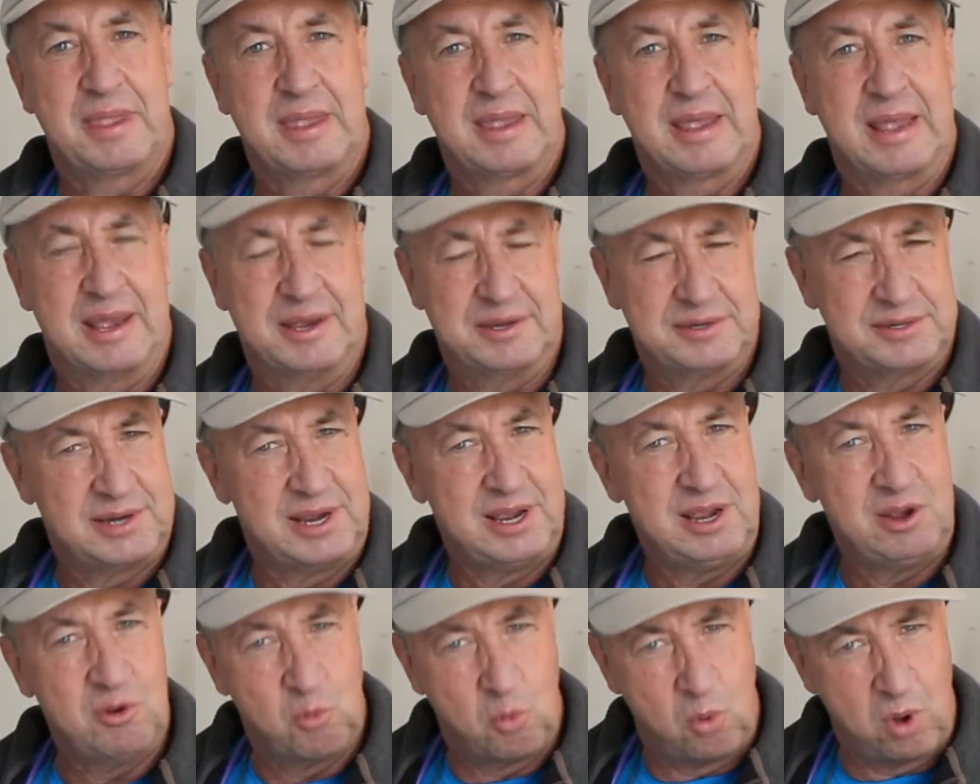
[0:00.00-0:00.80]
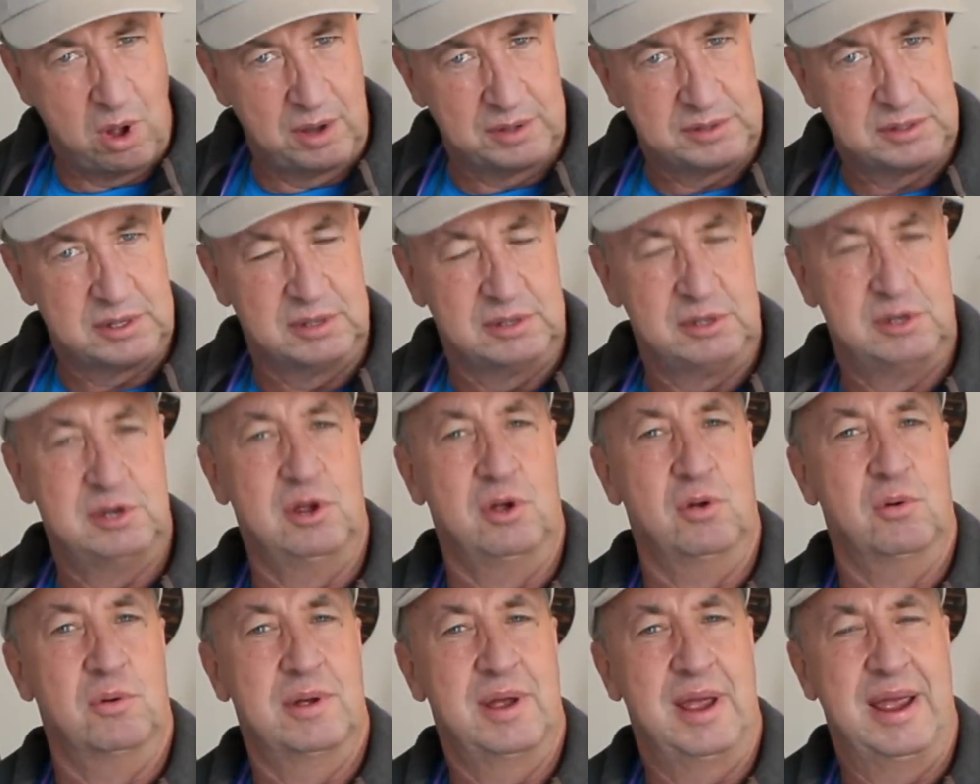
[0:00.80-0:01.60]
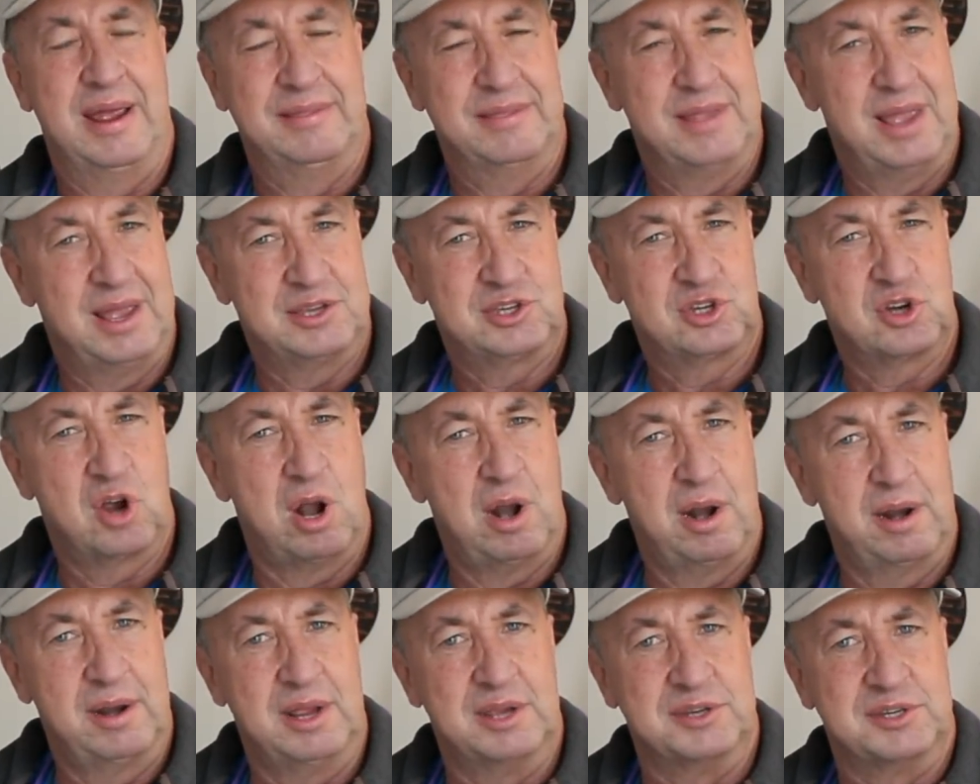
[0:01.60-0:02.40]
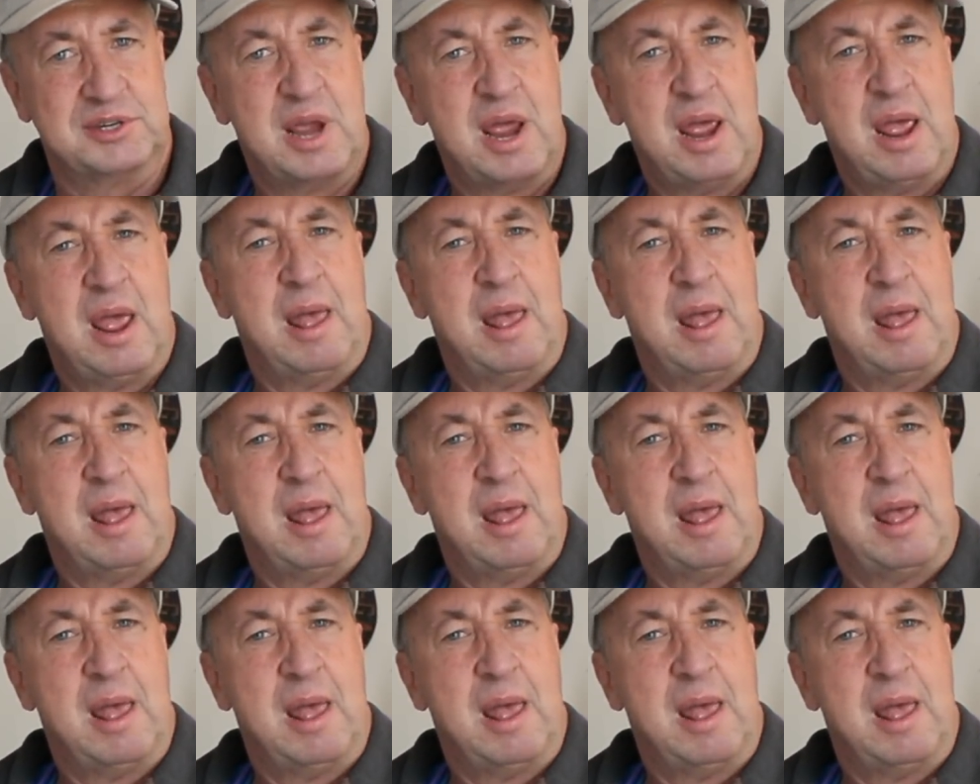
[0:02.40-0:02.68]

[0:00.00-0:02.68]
Because he wanted to, and that's all it is.